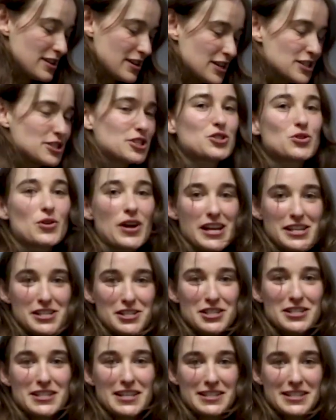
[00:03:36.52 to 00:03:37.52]
a
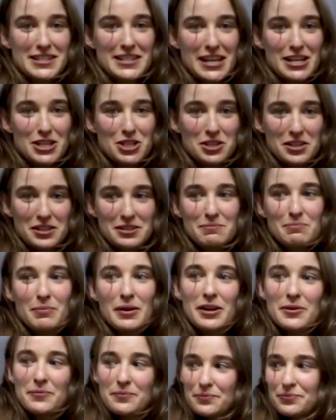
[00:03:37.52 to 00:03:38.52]
strange sensation,
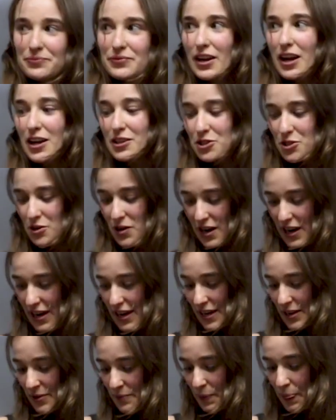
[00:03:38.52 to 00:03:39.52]
but I'll try
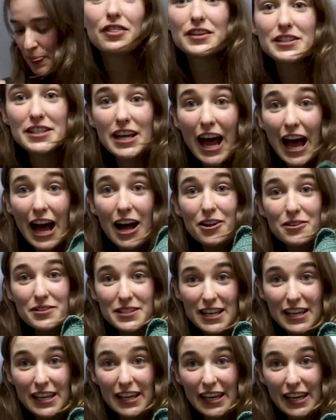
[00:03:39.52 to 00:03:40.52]
it. The
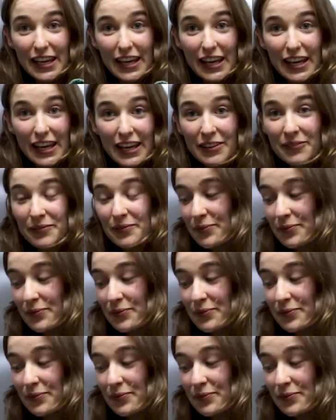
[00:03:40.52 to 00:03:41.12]
towels are here,